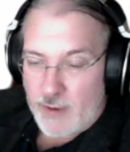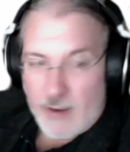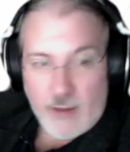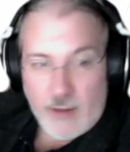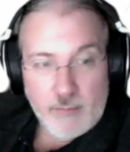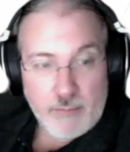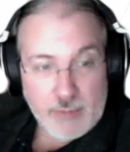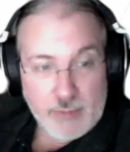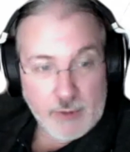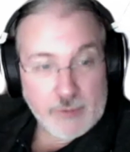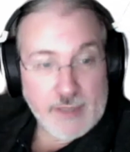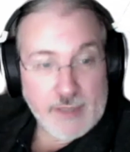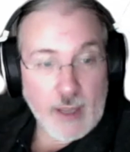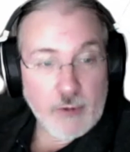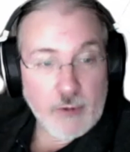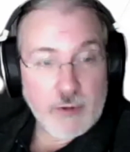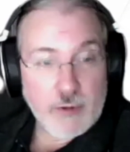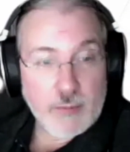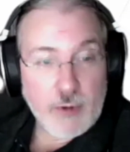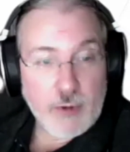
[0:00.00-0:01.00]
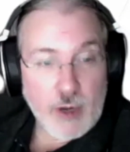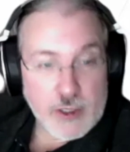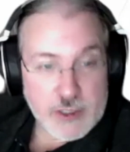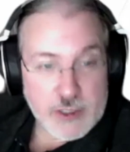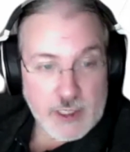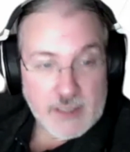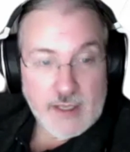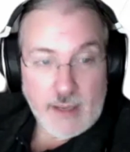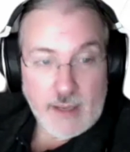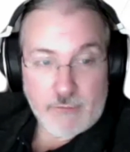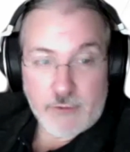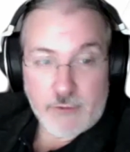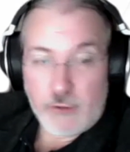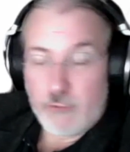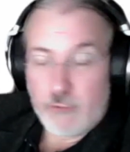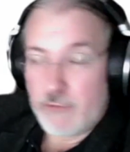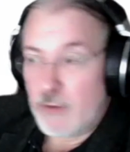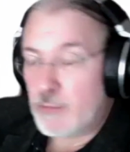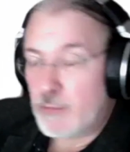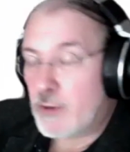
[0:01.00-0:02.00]
built out the project, after
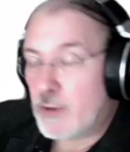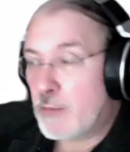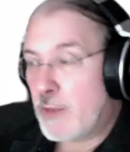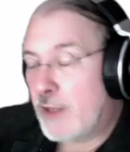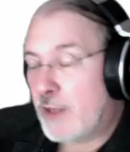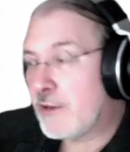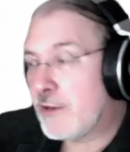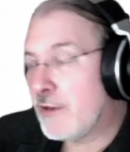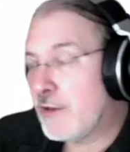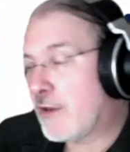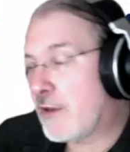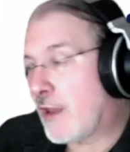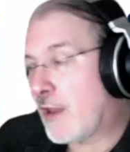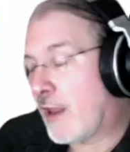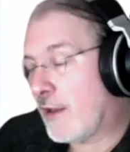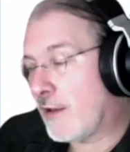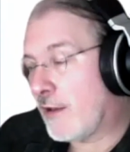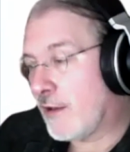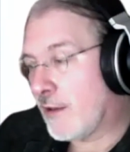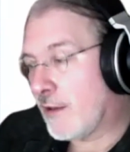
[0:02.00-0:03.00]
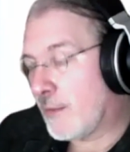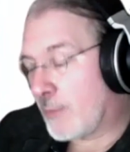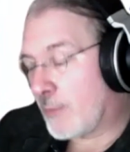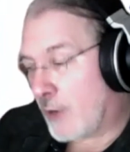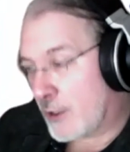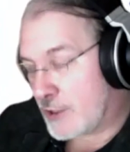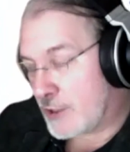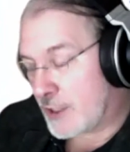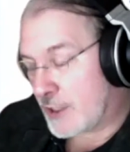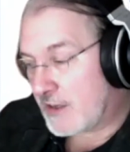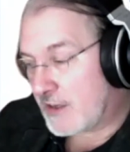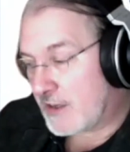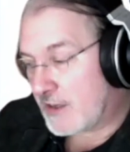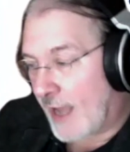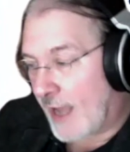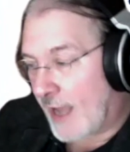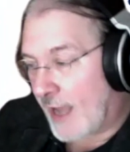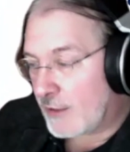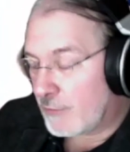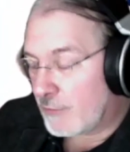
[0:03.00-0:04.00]
you've implemented and the project is
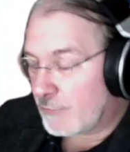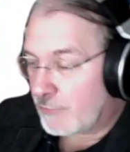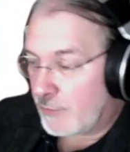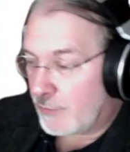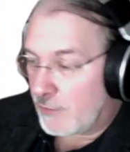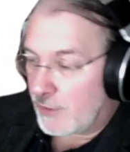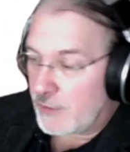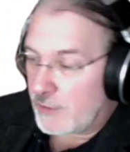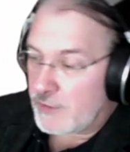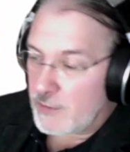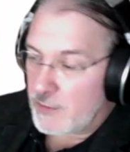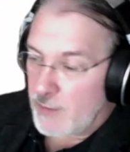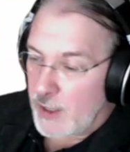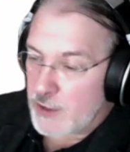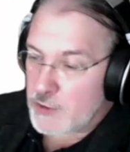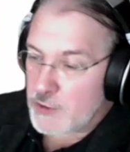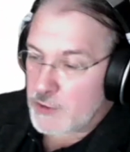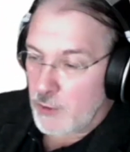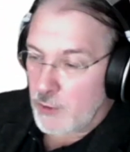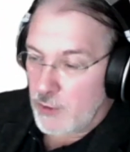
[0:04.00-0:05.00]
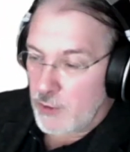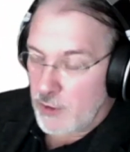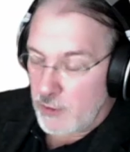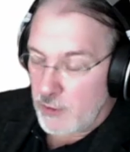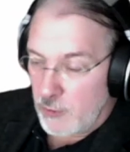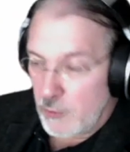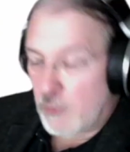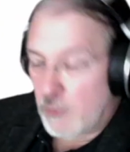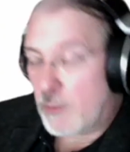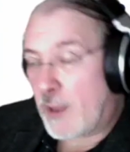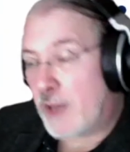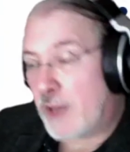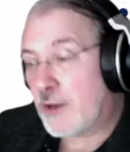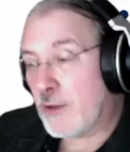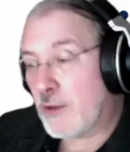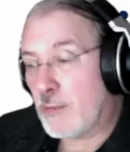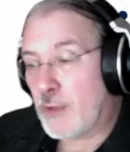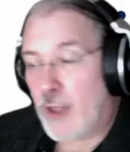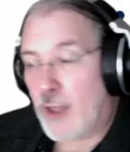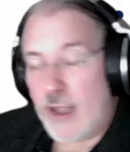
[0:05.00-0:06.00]
active, you need to make sure that you remain
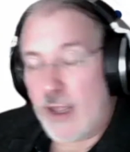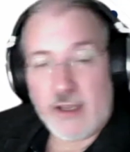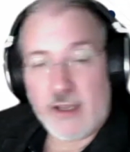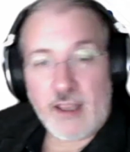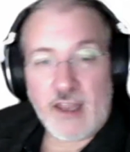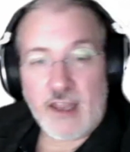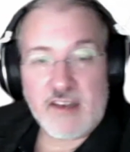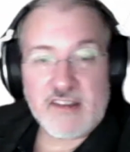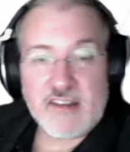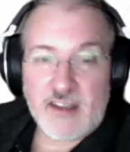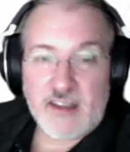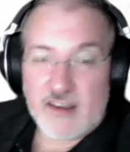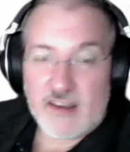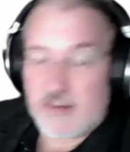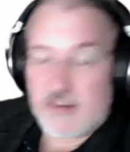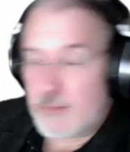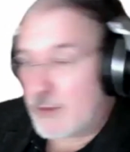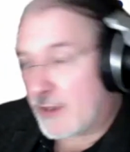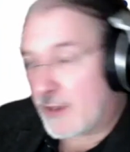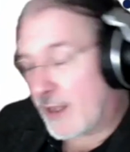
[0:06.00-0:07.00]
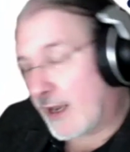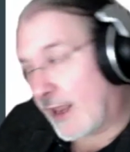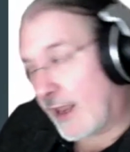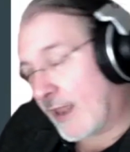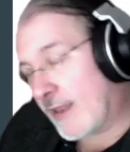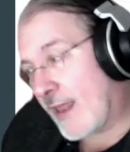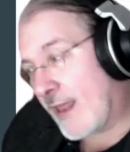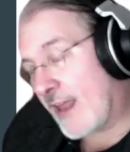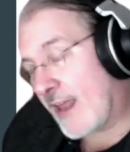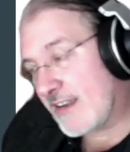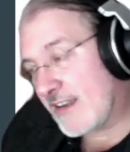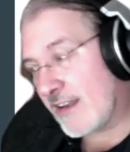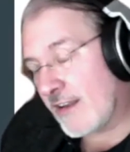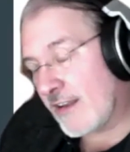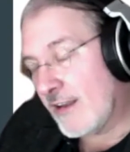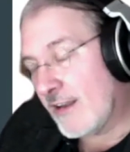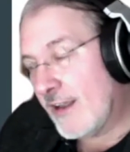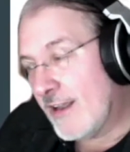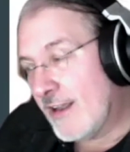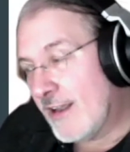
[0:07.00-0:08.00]
compliant against these. But then again, that's a
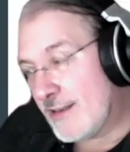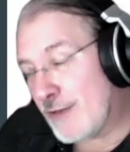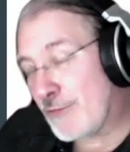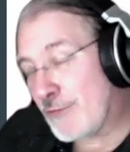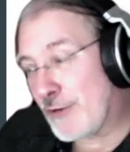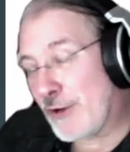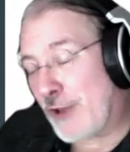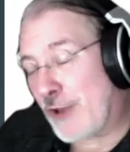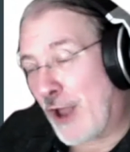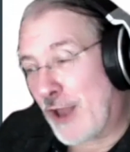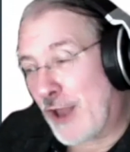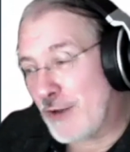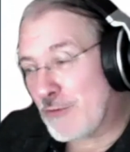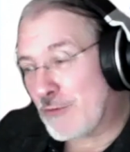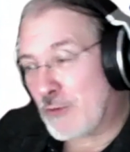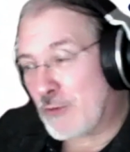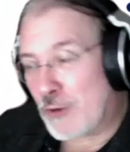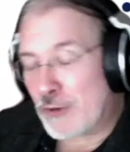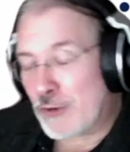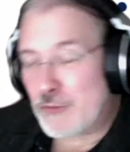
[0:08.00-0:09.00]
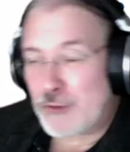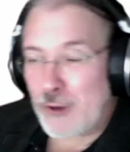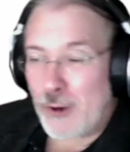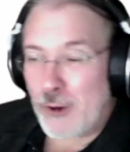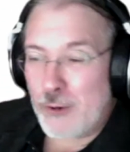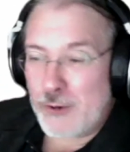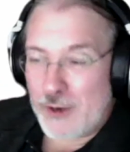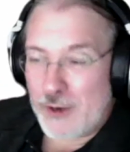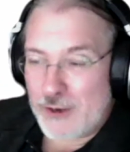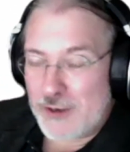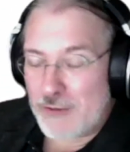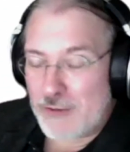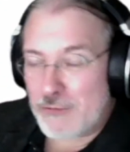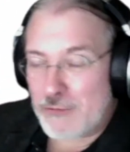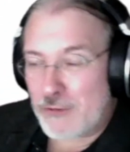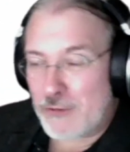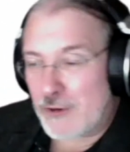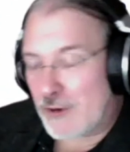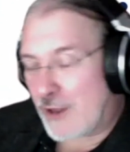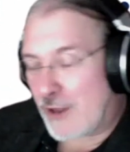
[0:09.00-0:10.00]
different kind of workflow and a
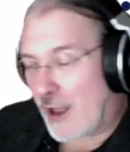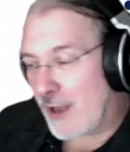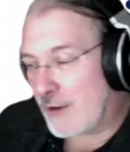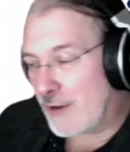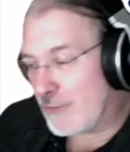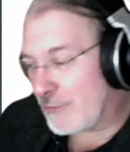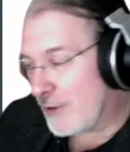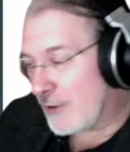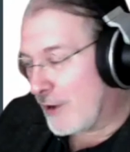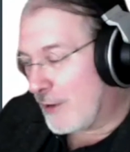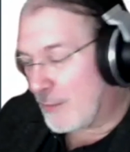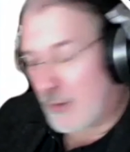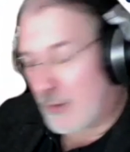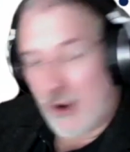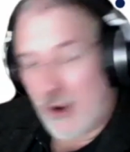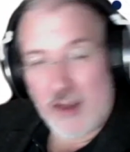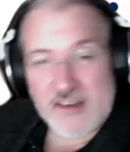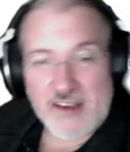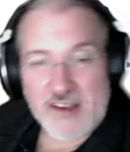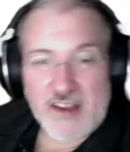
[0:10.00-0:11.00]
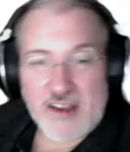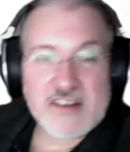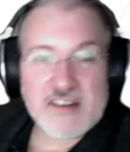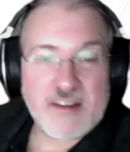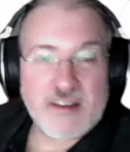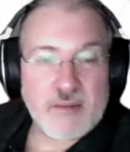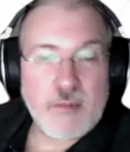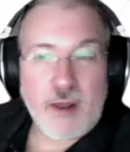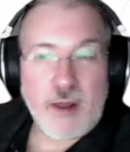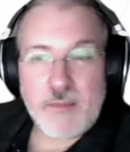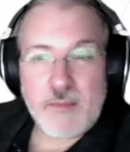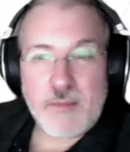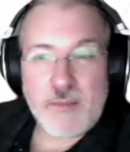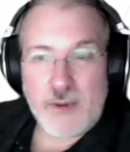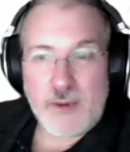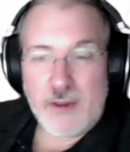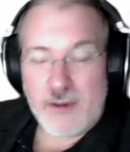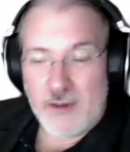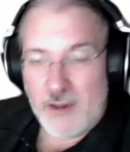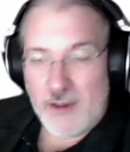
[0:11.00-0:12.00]
different kind of process that might
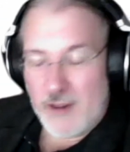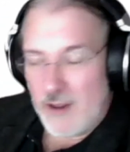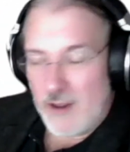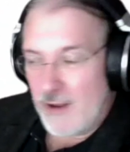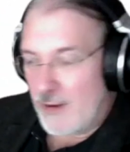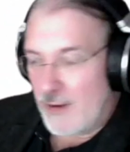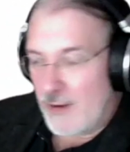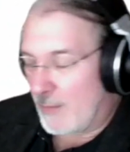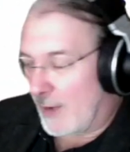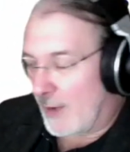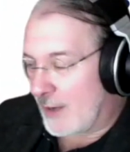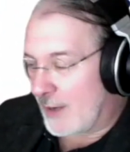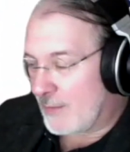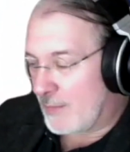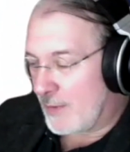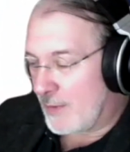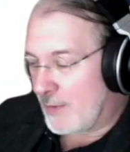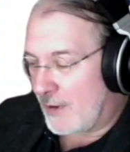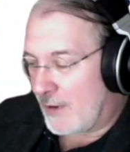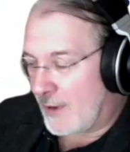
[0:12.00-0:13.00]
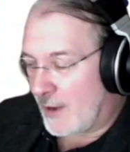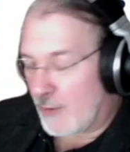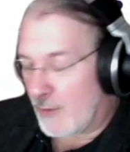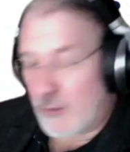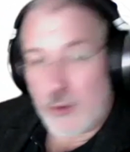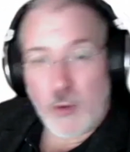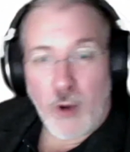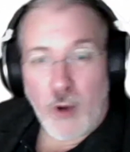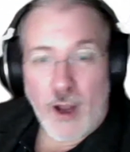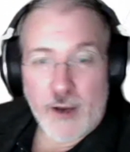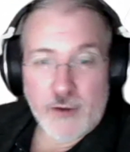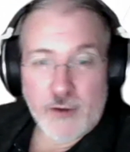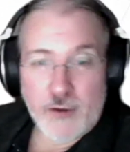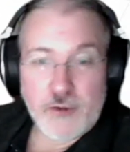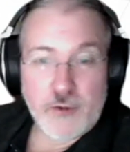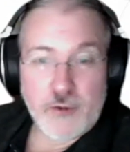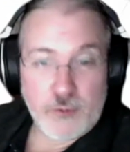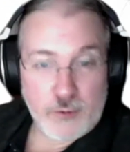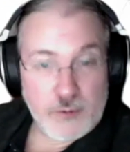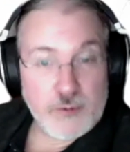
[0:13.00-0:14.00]
be required
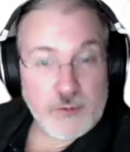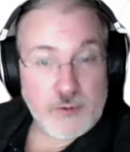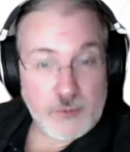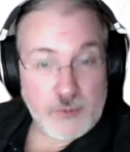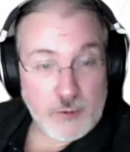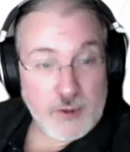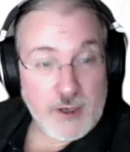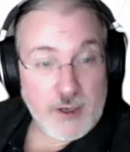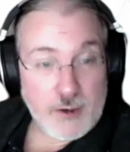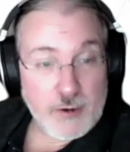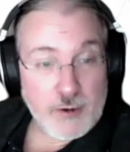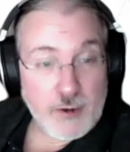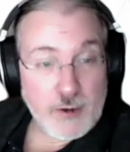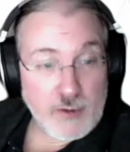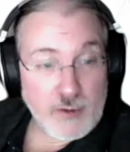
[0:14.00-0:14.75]
to adhere to those